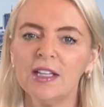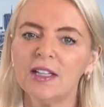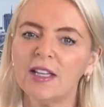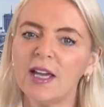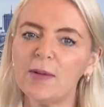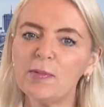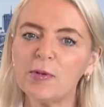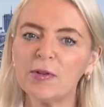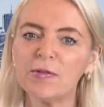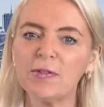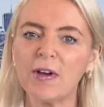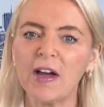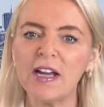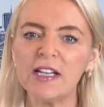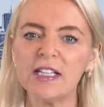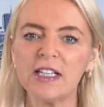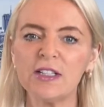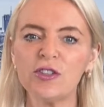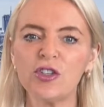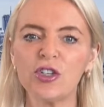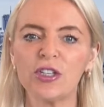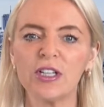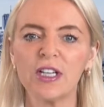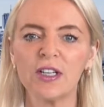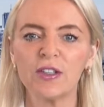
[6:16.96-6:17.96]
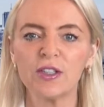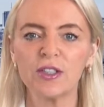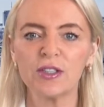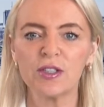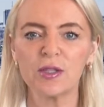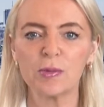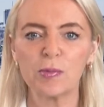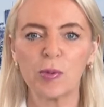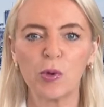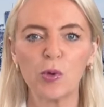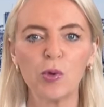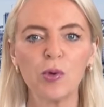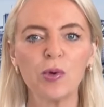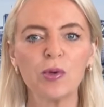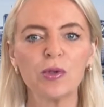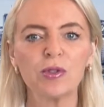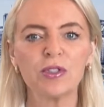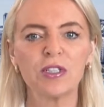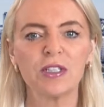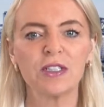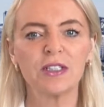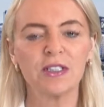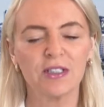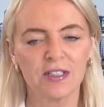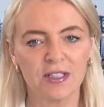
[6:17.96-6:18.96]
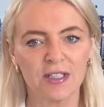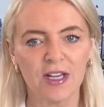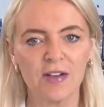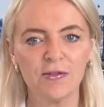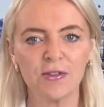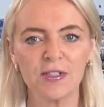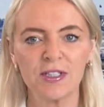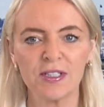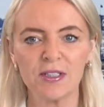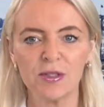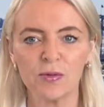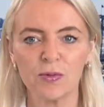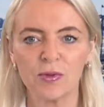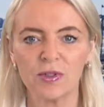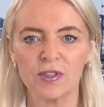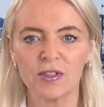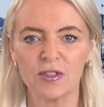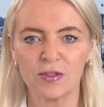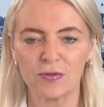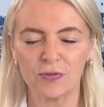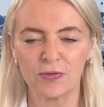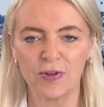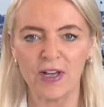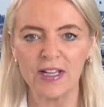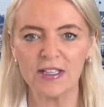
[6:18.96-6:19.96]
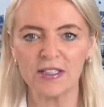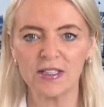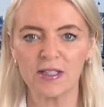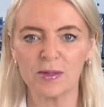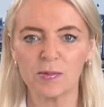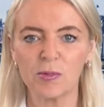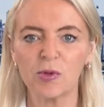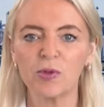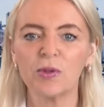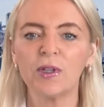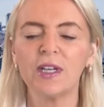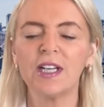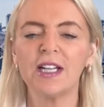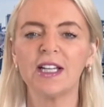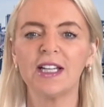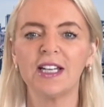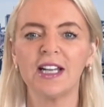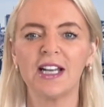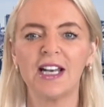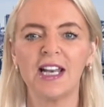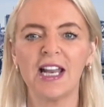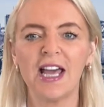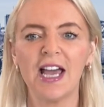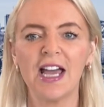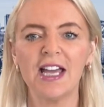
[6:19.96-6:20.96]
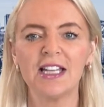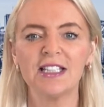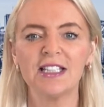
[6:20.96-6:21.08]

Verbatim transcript: provide engineering support and services for the defence, marine, land,